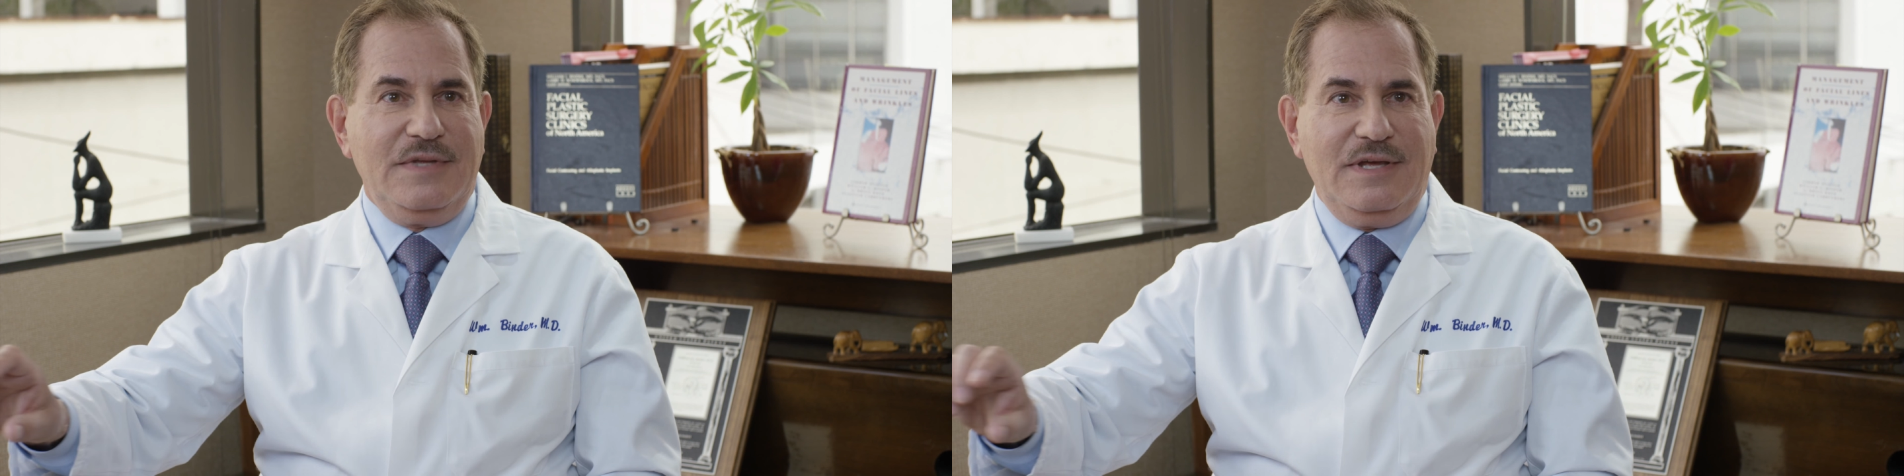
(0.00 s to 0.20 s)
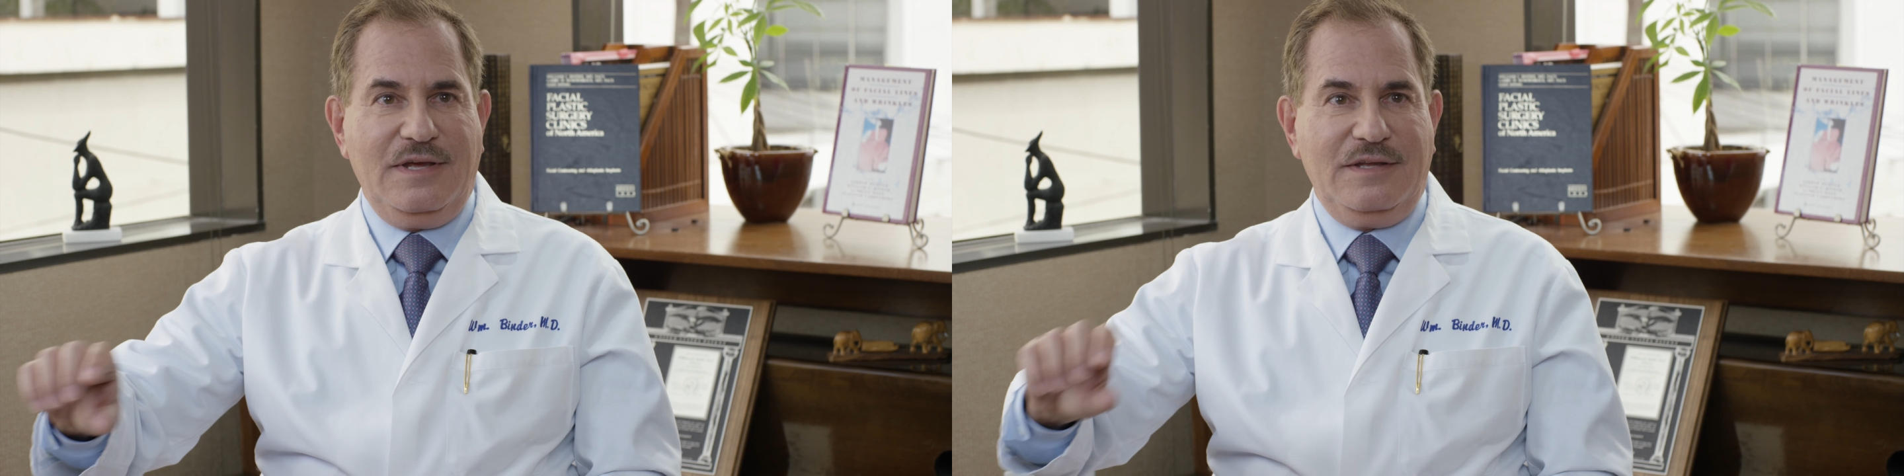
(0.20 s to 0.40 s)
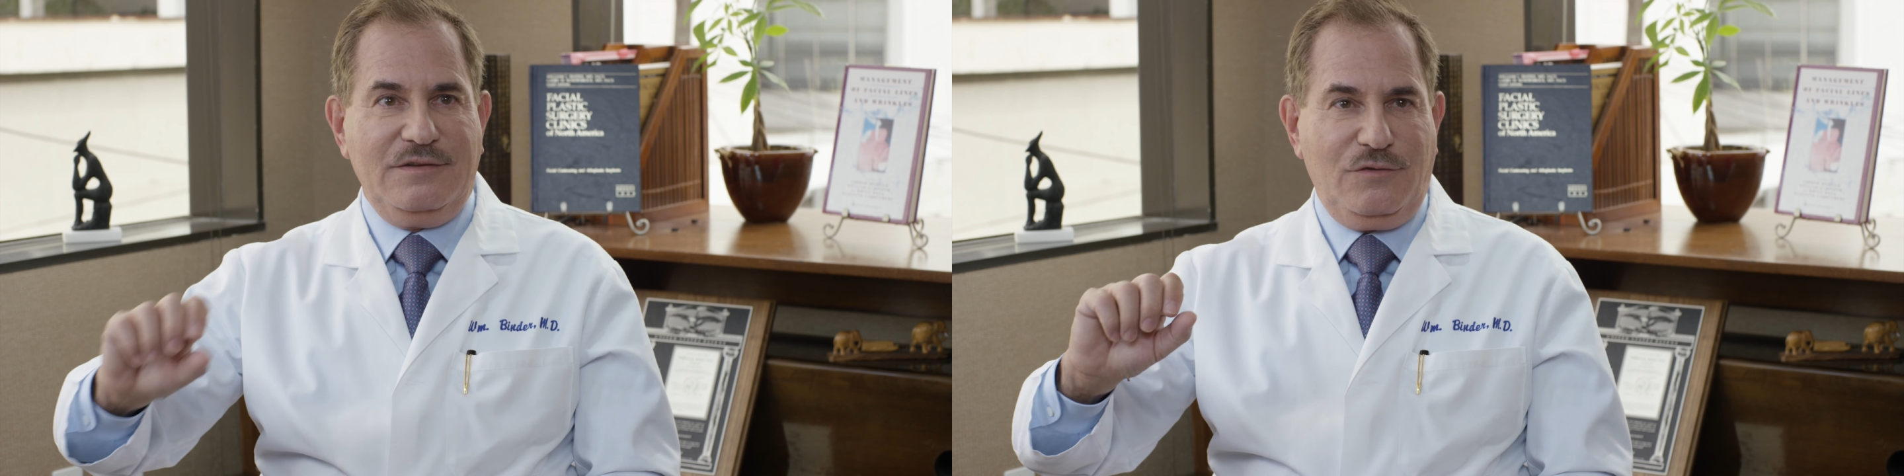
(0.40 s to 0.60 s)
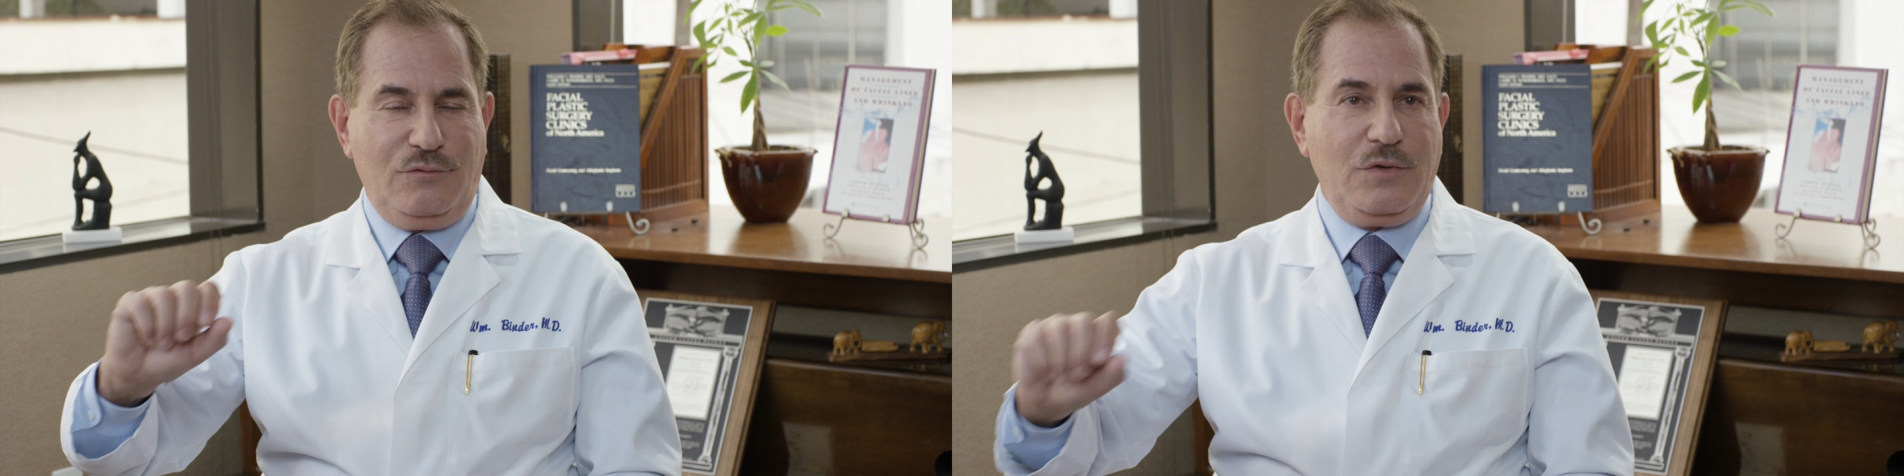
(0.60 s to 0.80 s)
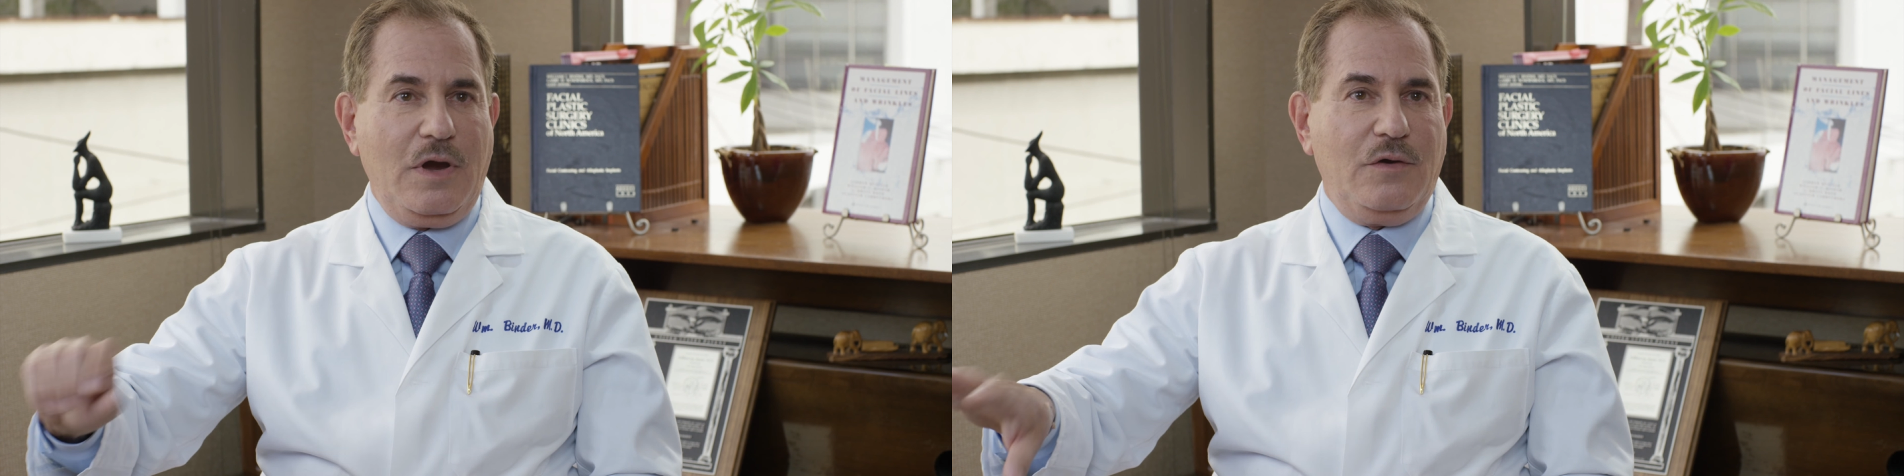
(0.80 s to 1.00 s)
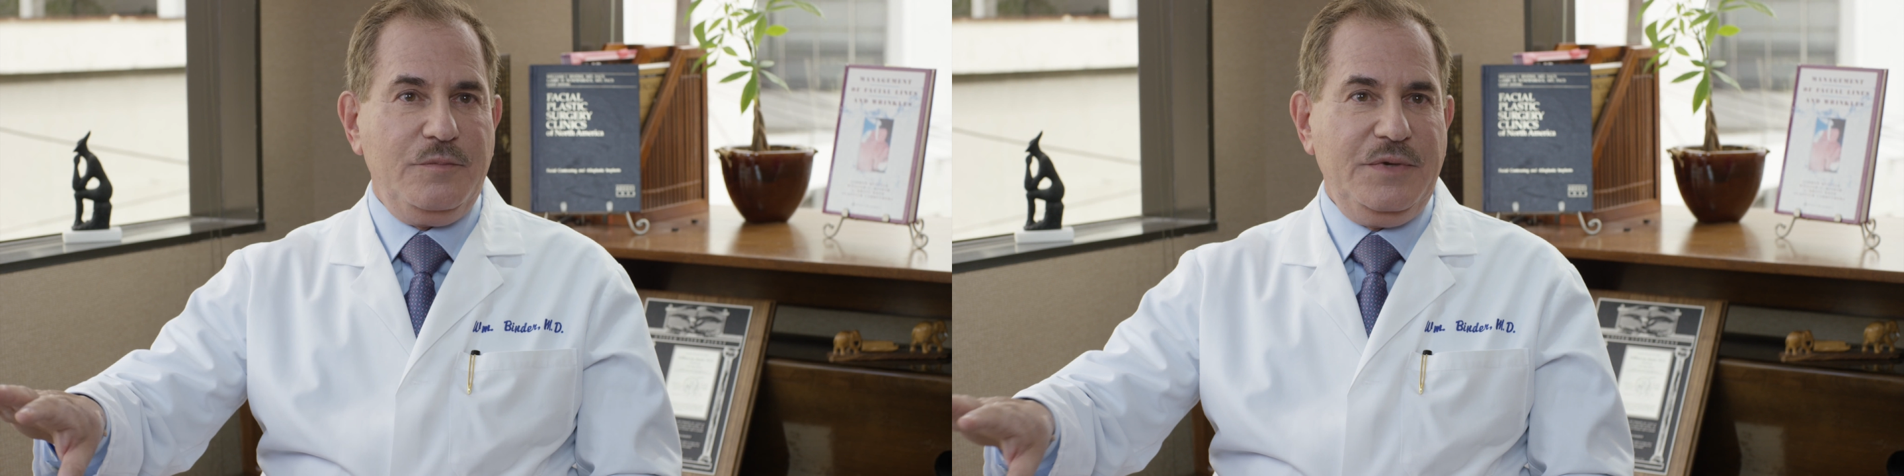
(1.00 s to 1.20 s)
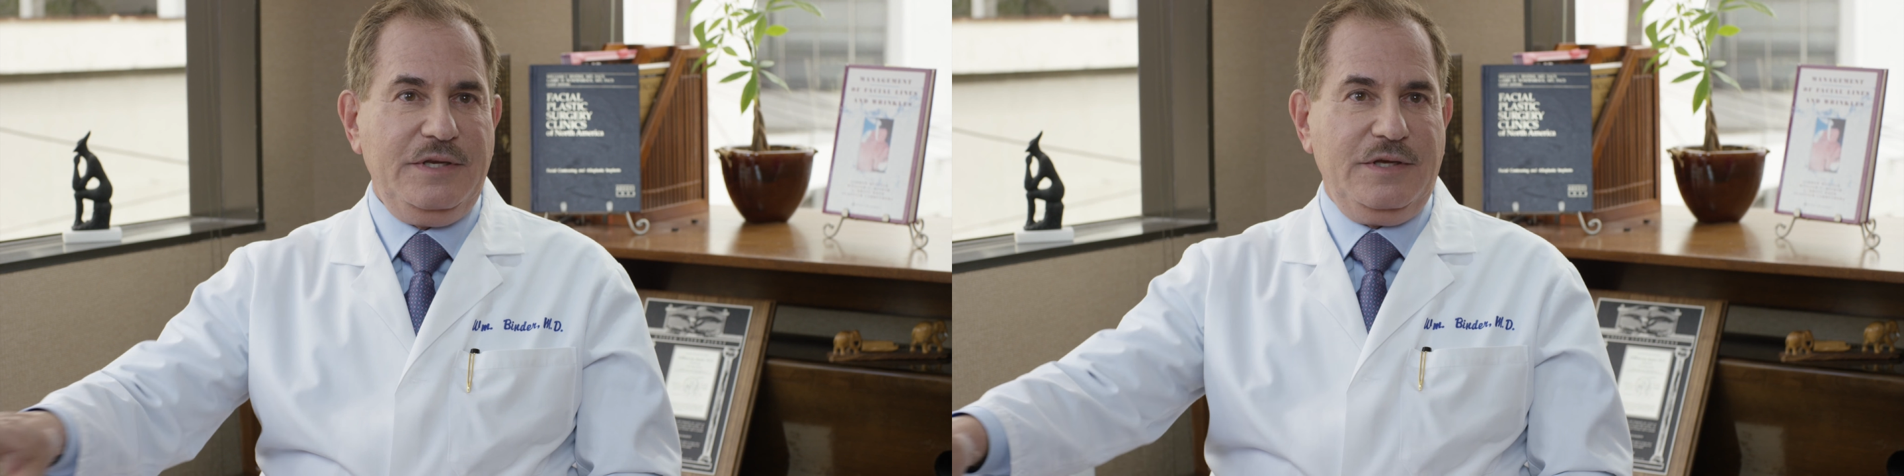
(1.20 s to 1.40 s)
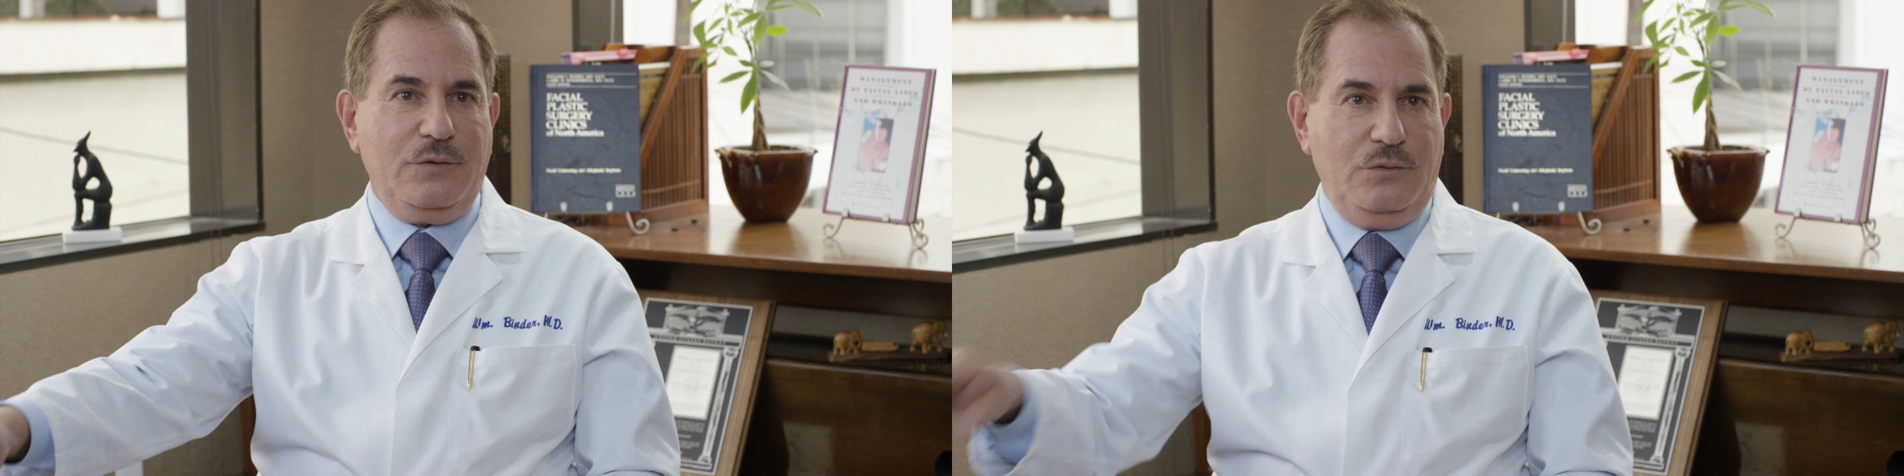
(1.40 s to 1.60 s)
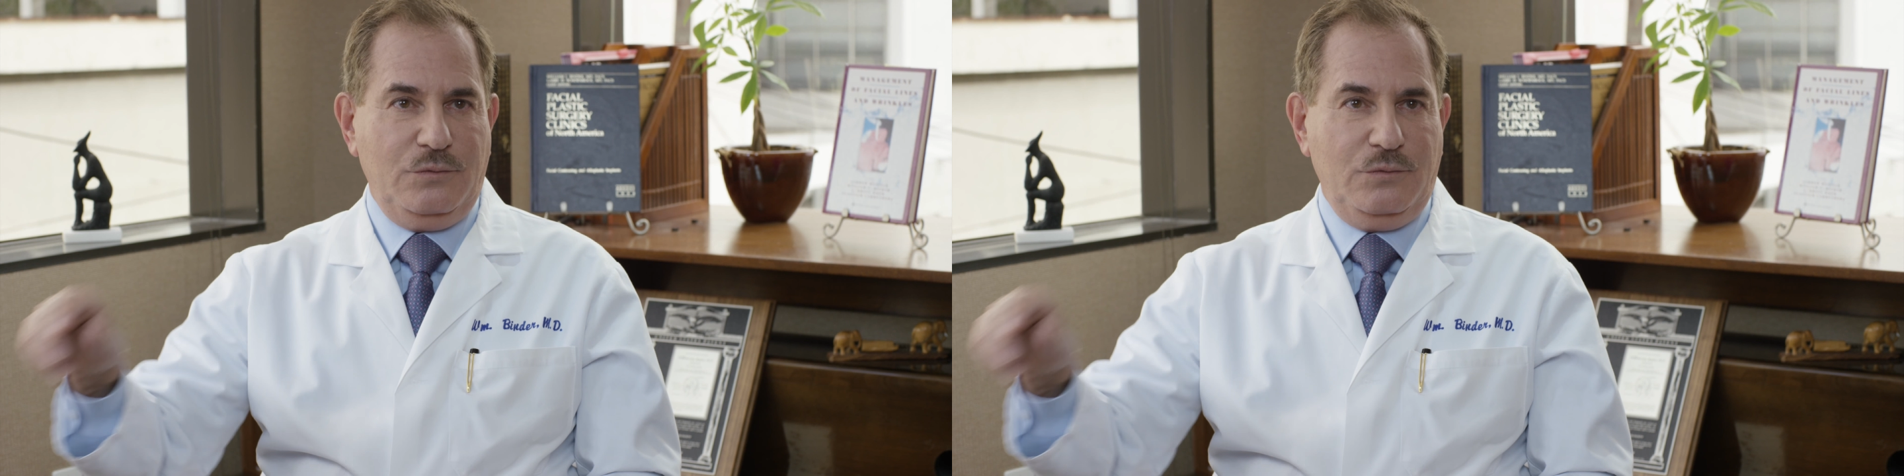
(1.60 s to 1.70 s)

And through GoToMeeting,